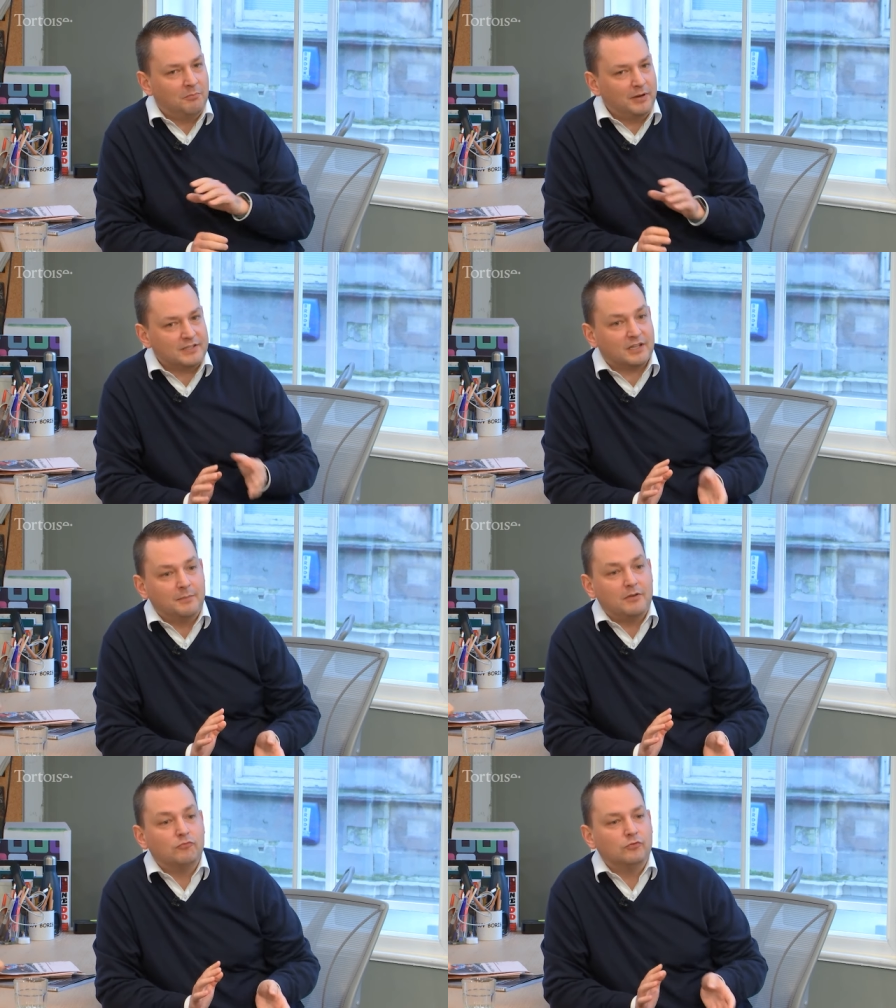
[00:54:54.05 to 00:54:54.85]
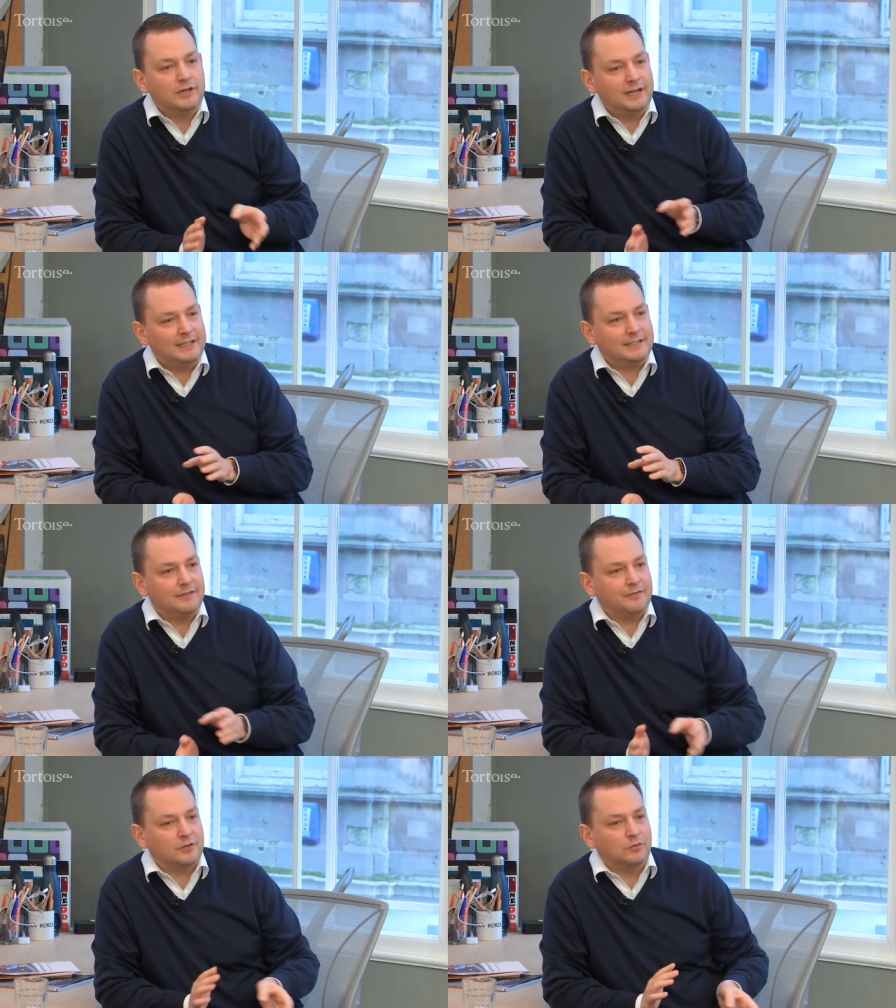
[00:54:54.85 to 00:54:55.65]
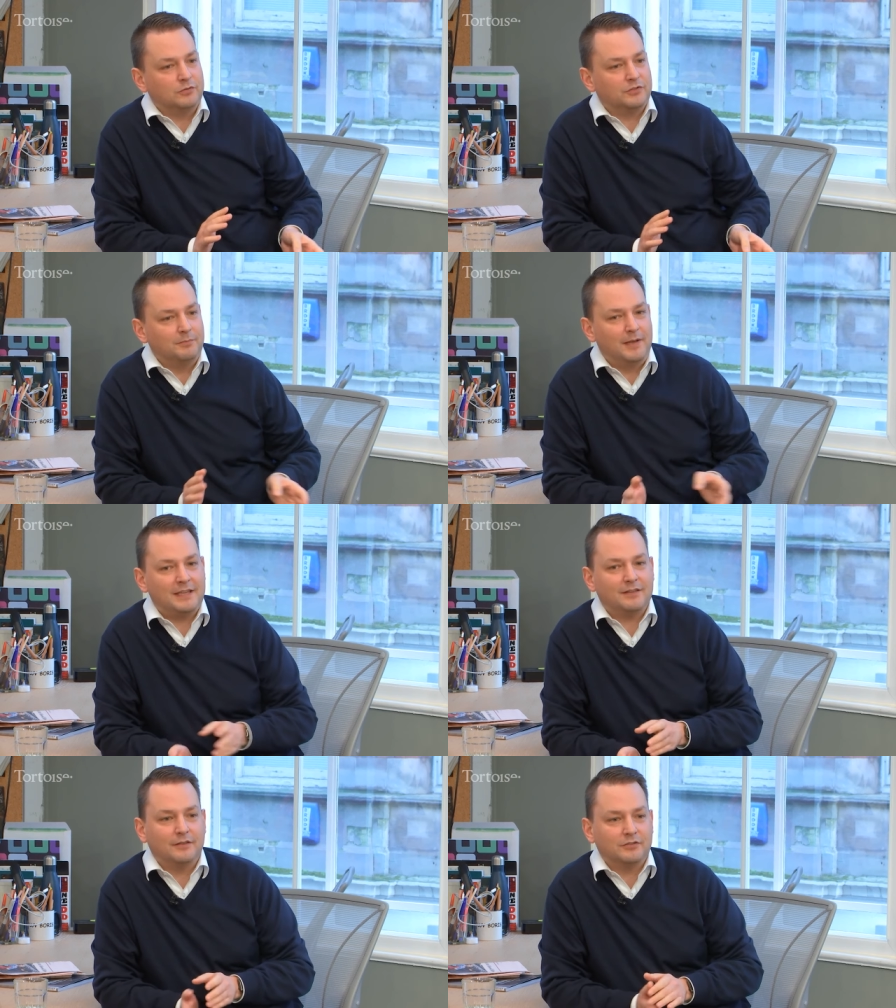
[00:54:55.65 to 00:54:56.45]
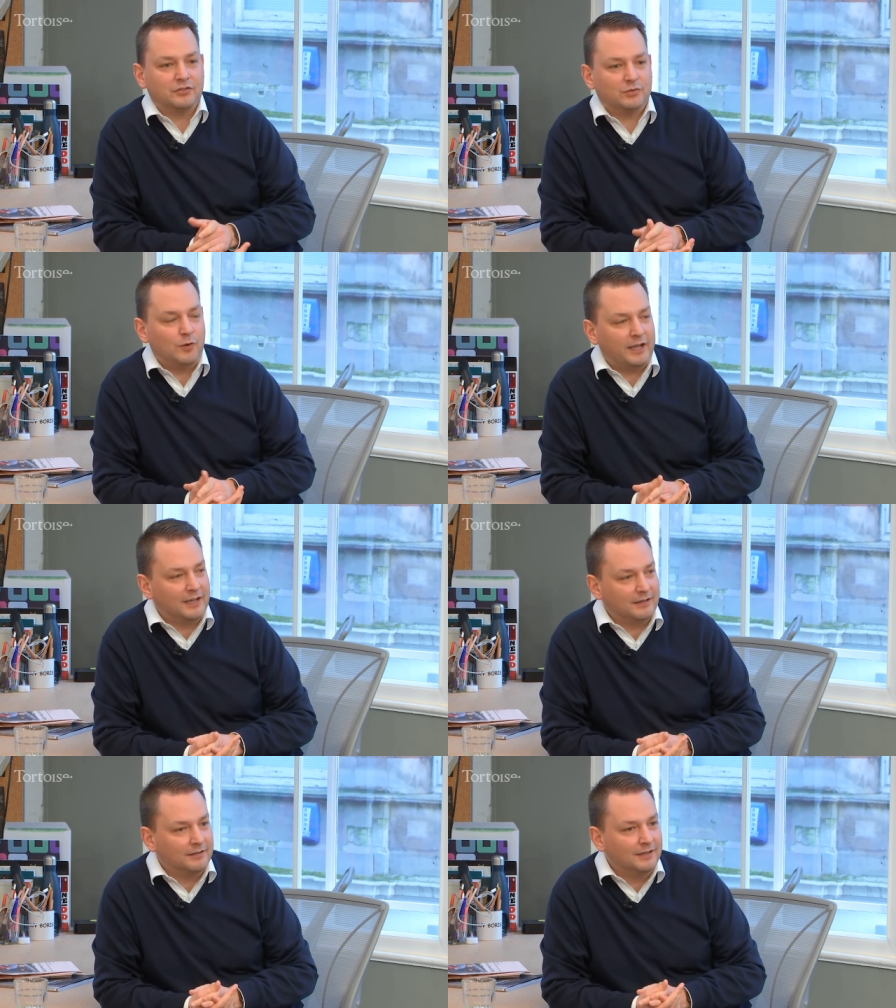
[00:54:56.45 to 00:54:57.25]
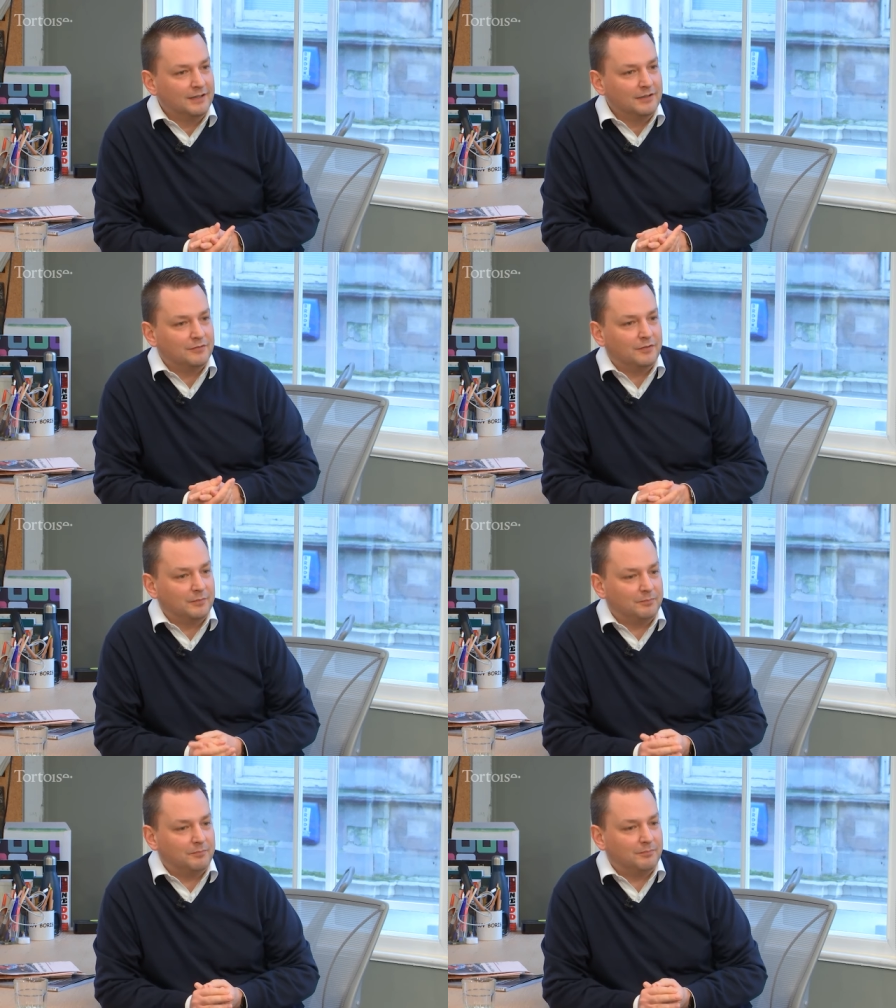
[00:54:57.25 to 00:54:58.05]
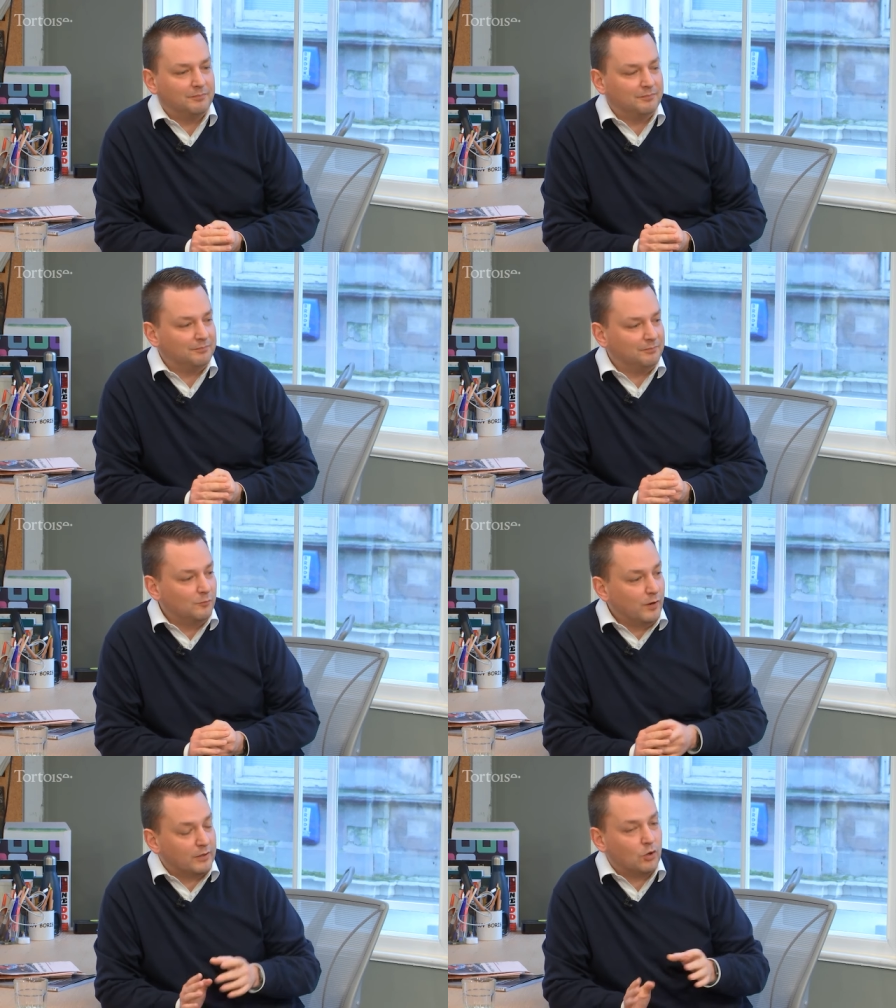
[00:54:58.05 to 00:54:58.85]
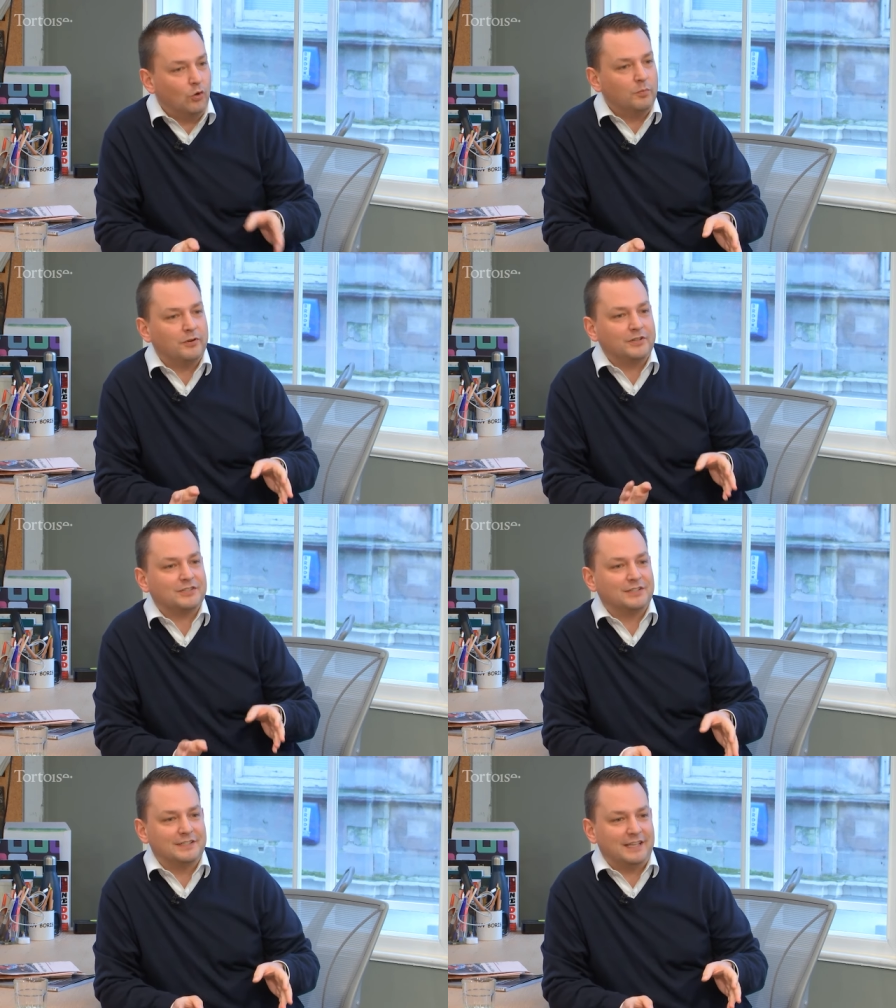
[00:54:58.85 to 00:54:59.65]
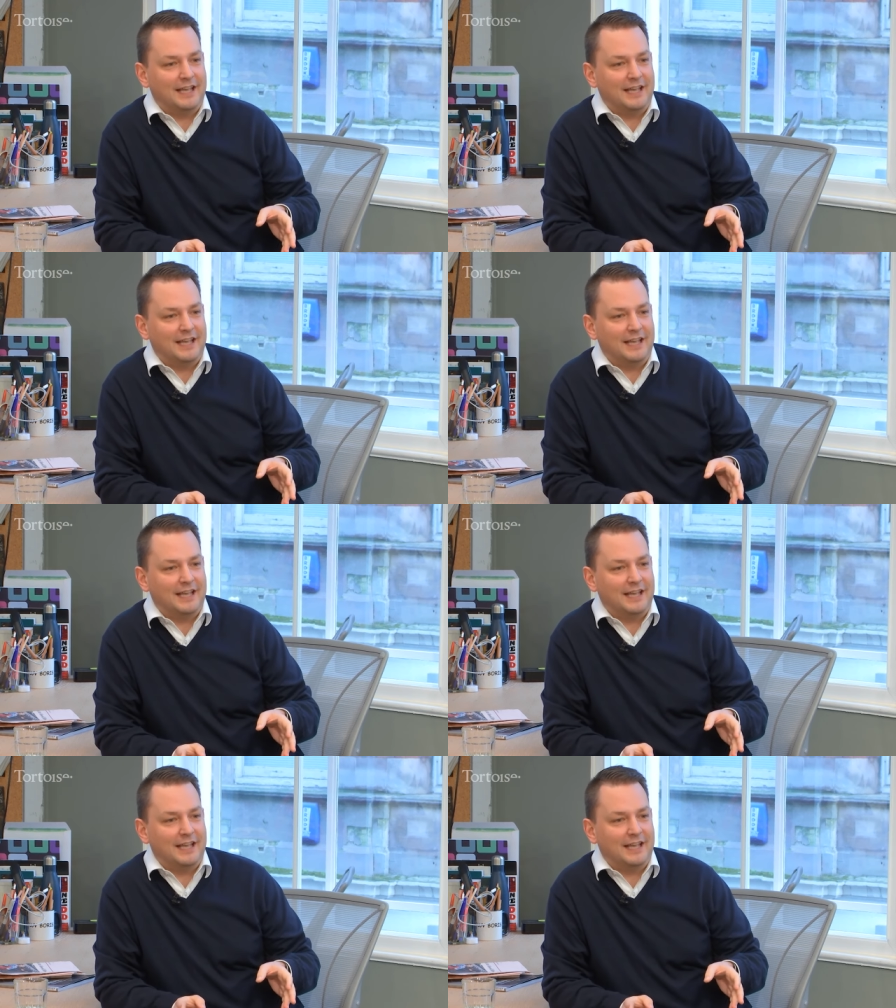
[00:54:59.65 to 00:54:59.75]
But it's going to be really difficult to make the swing with corporates to